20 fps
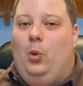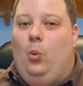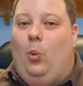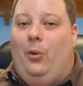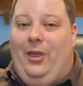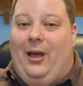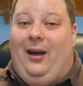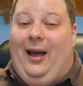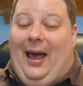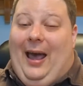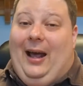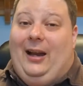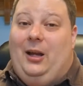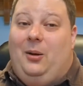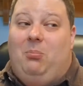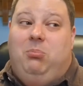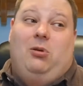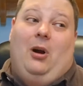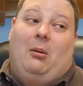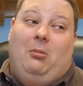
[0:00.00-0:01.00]
without
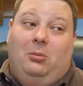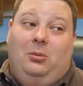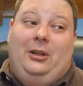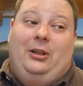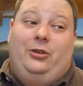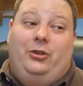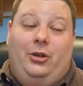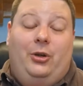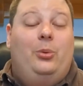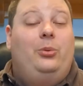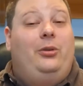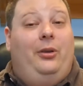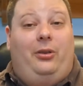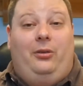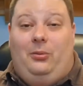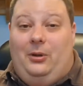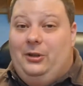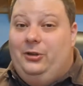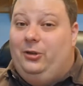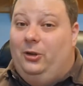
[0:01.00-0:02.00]
adding probably 2 to
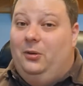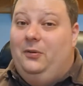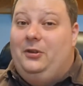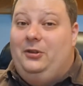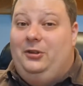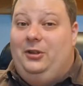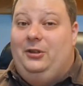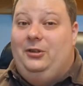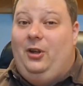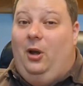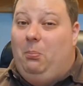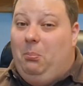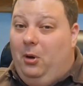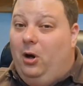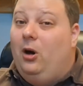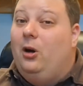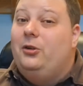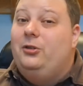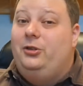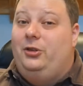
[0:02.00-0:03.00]
3 services
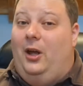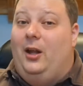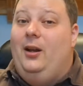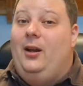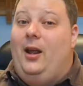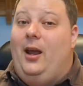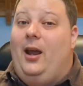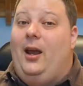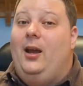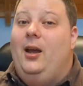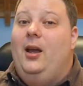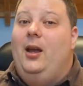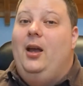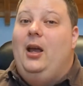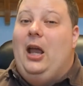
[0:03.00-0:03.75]
per Sunday